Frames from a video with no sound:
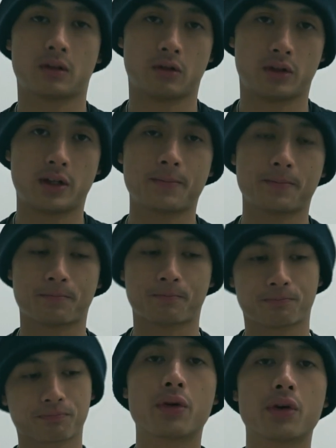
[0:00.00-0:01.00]
You see?
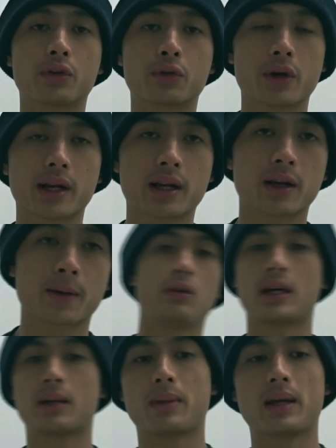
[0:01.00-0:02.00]
Third trick, you
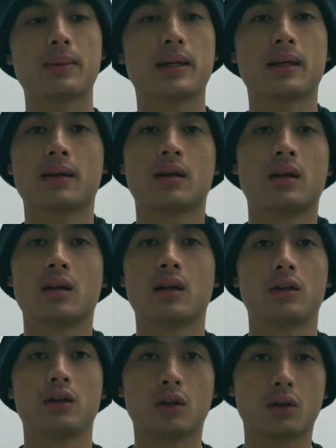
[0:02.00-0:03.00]
can maybe,
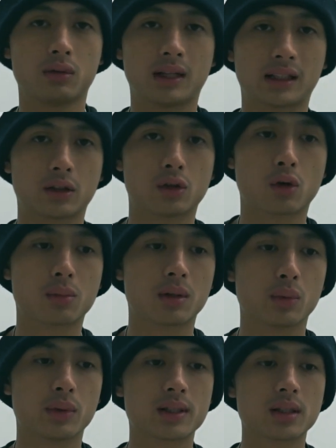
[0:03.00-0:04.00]
like the
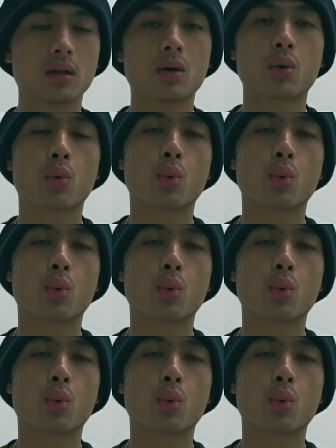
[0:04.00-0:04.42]
normal whistle.